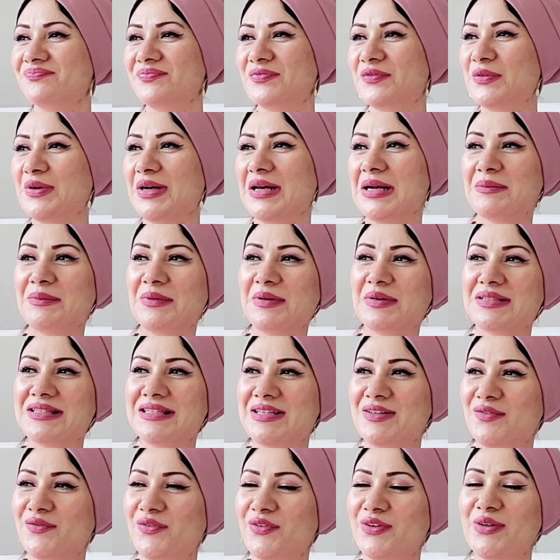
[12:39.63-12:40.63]
Talking about
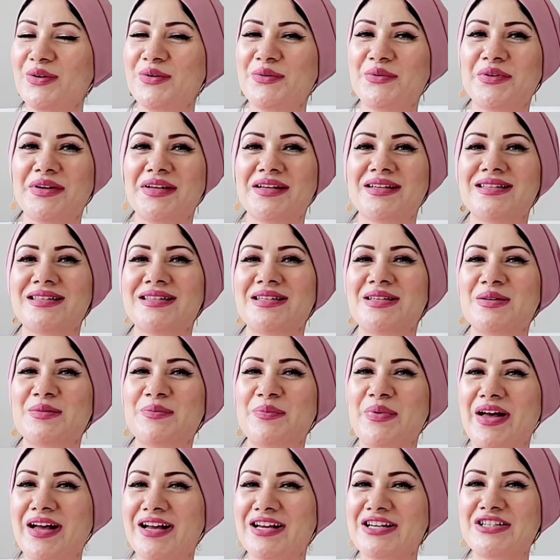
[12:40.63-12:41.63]
Sea Fiore, Sea
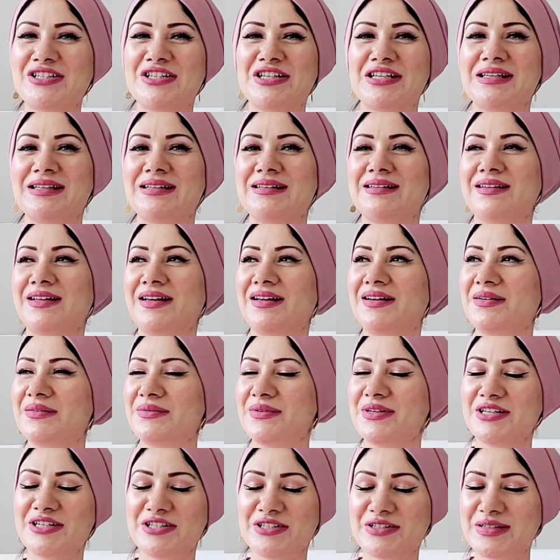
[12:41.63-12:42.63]
Passion, the
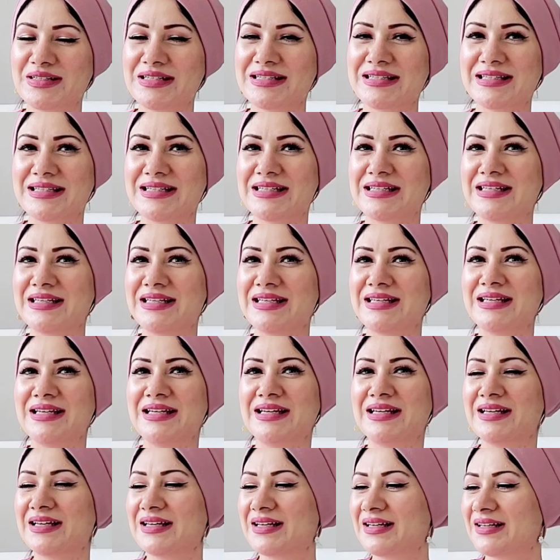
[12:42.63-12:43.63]
original Sea,